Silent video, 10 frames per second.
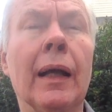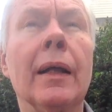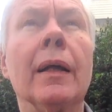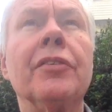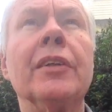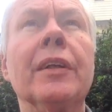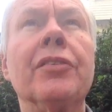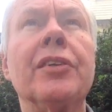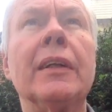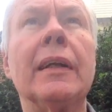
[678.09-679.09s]
let's see, the
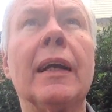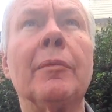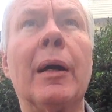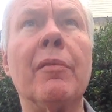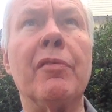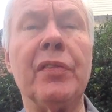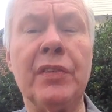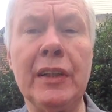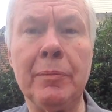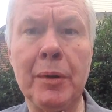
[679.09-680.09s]
Senate had about
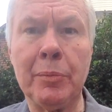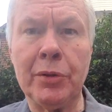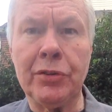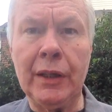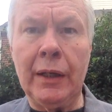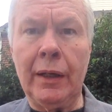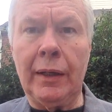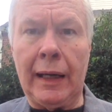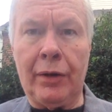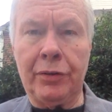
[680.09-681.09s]
15 members,
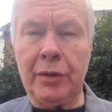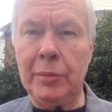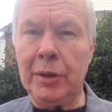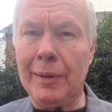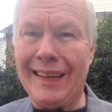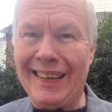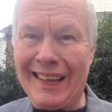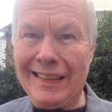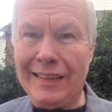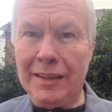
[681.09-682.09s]
the House committee about
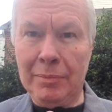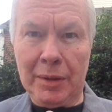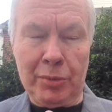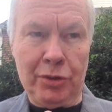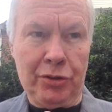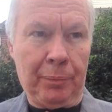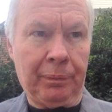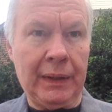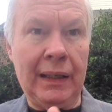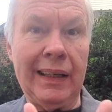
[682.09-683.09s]
19 members,
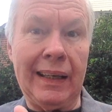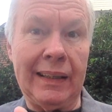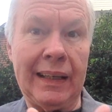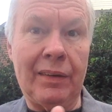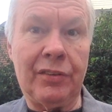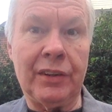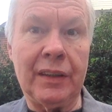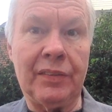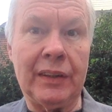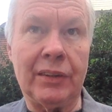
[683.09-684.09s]
and they have
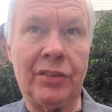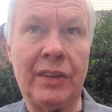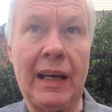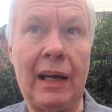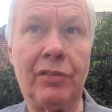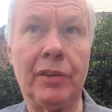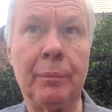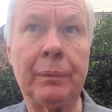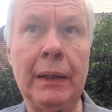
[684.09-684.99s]
significant staffs.